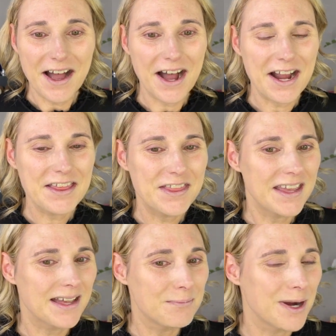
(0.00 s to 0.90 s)
I
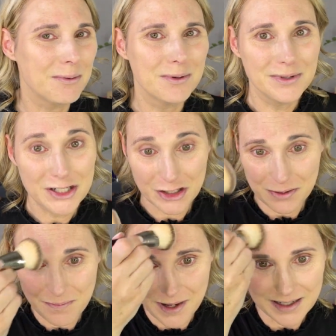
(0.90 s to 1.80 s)
think I probably should
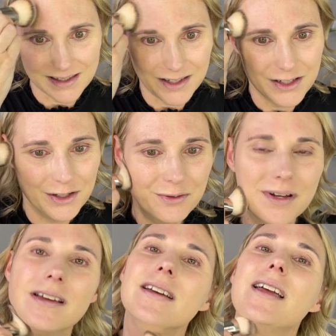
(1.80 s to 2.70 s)
mix the two
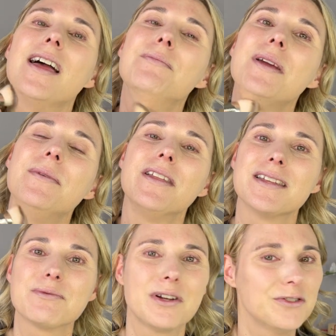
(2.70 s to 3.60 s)
and maybe
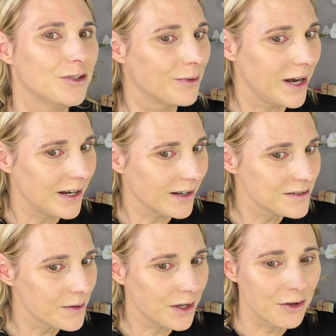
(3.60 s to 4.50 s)
that's what I'll do right now
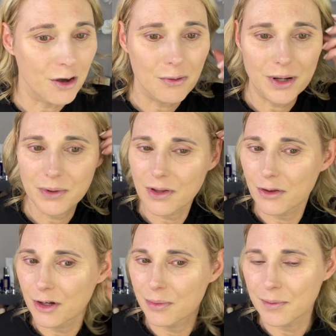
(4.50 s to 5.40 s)
so I can go in with a
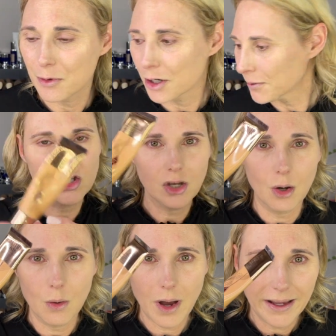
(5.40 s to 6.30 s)
little bit more.
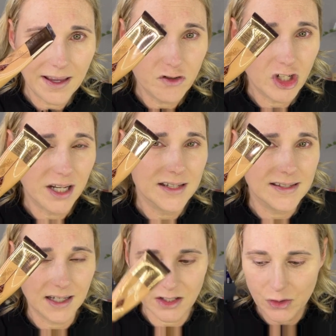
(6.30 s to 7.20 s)
So I have shade
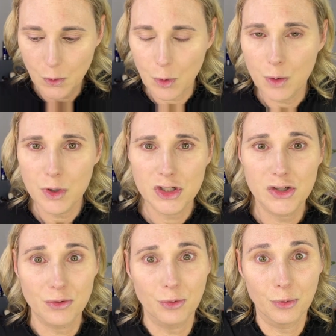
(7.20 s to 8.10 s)
6 Cool, which
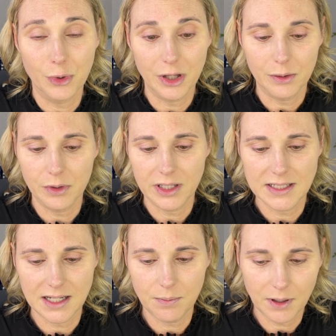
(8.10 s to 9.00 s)
is really, really
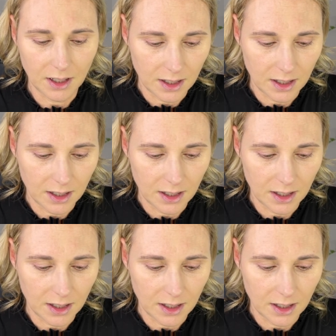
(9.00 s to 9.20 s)
deep.